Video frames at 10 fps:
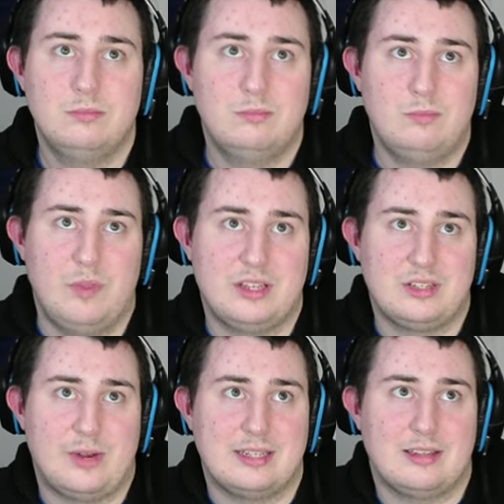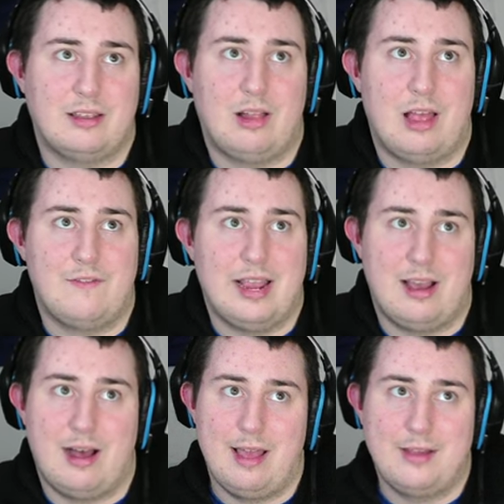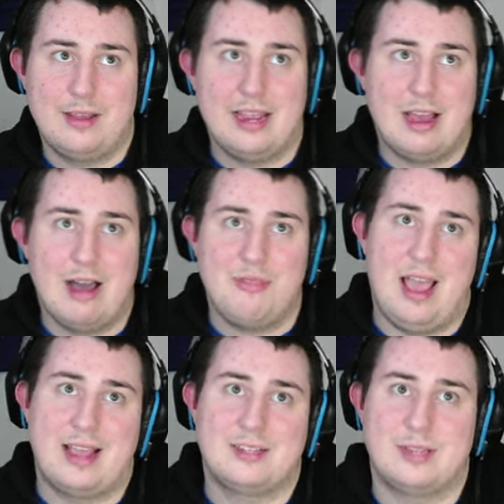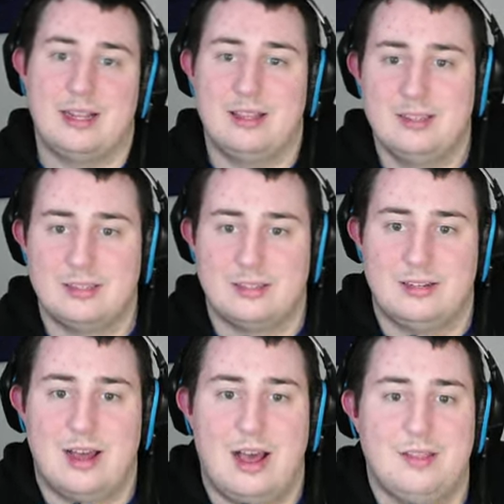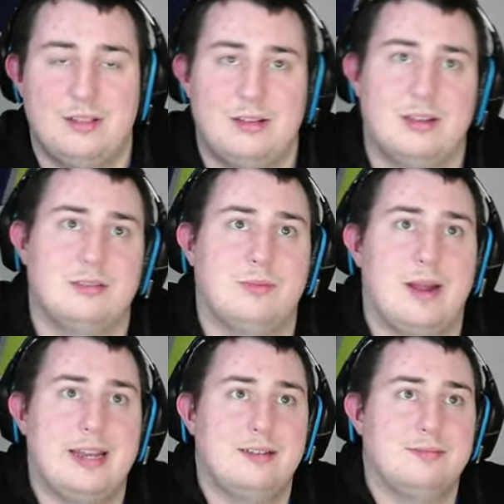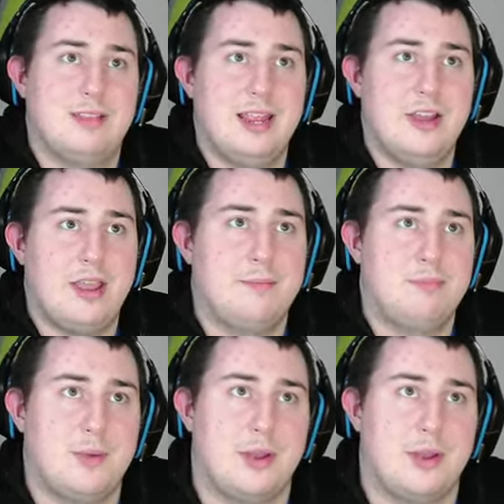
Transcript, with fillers: The screen's a little off. I caught I, I caught that because I was like, this is not the right thing. Okay, there we go.